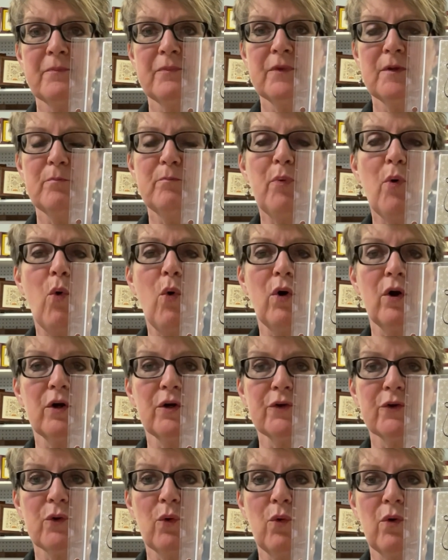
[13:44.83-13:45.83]

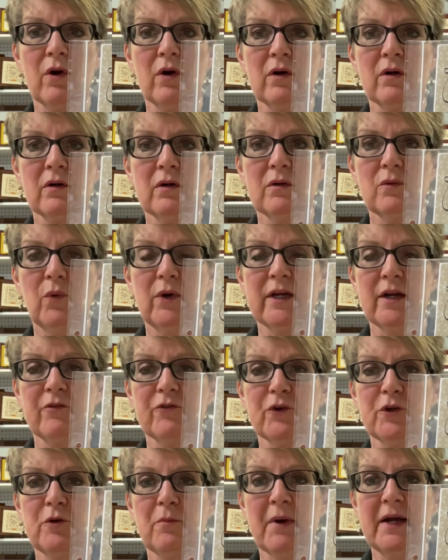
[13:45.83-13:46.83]
board or whatever
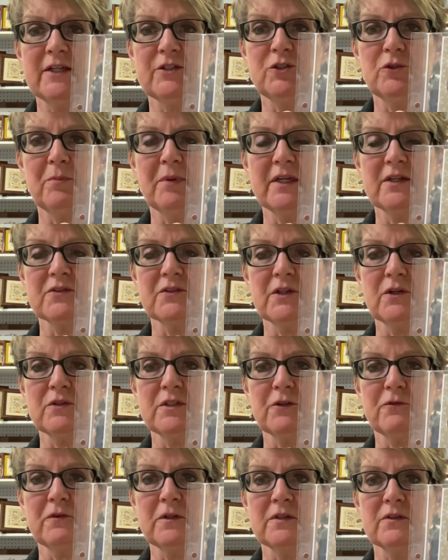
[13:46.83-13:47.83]
you might do, because they're
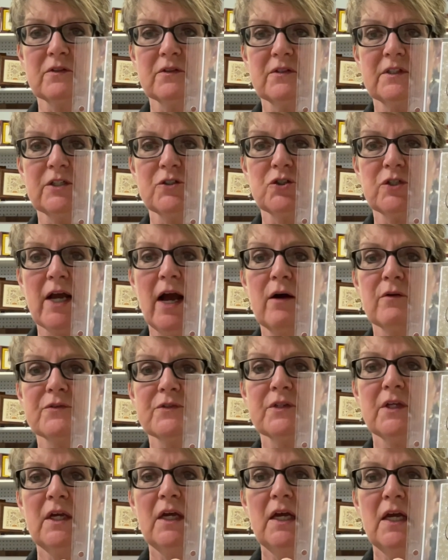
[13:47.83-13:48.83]
different stitch counts.
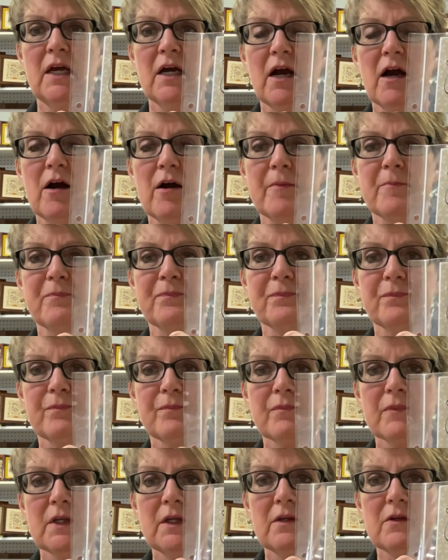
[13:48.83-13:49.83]

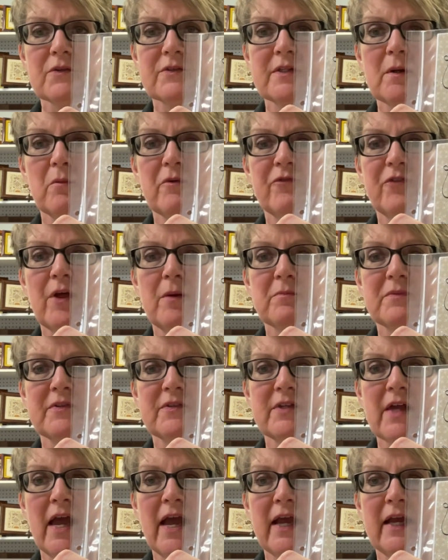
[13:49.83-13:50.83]
Some of them
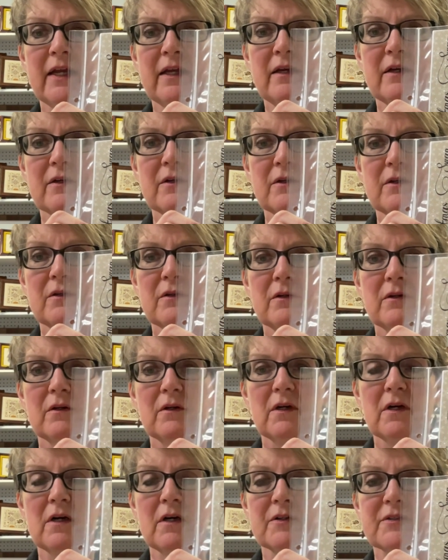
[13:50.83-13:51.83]
say
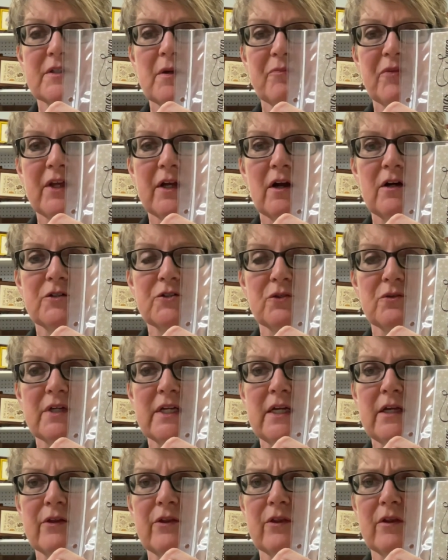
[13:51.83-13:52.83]
something
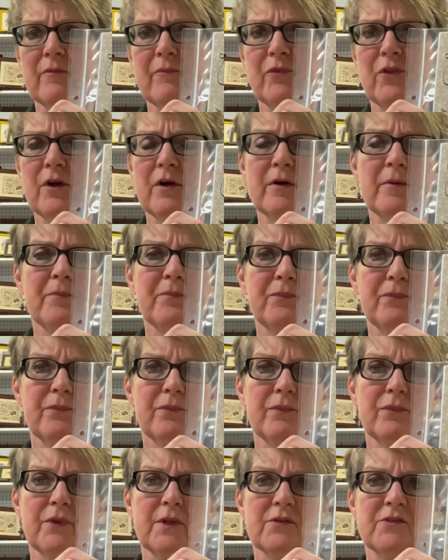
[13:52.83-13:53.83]
underneath the
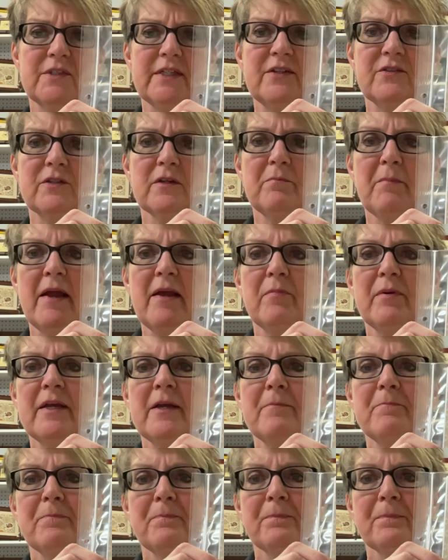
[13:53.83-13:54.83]
season
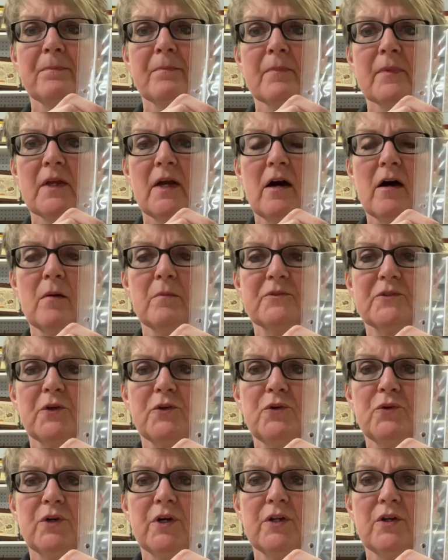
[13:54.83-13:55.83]
maybe. So
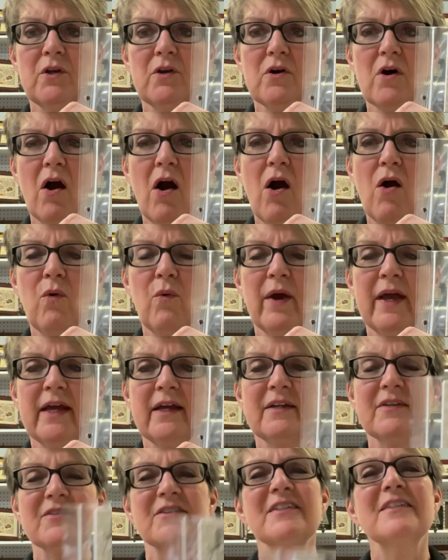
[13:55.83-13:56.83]
you could
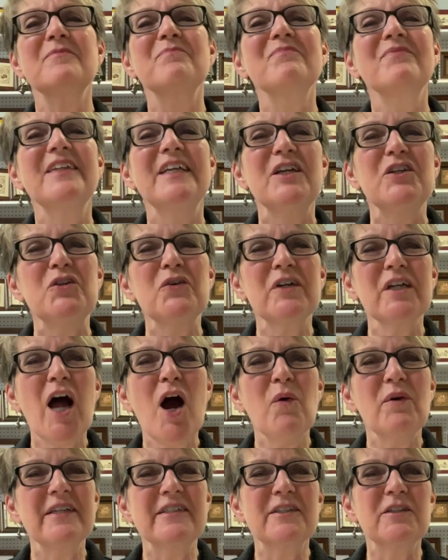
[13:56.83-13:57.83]
always
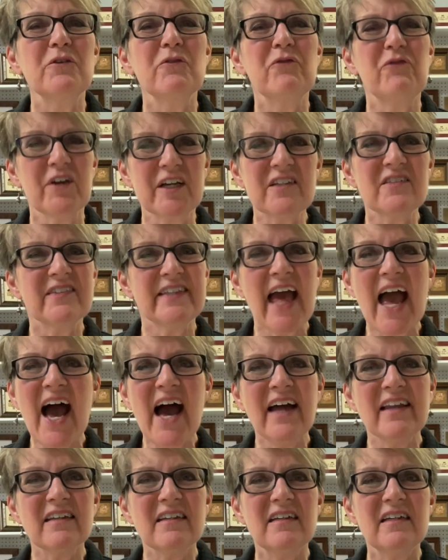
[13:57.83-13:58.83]
fix that.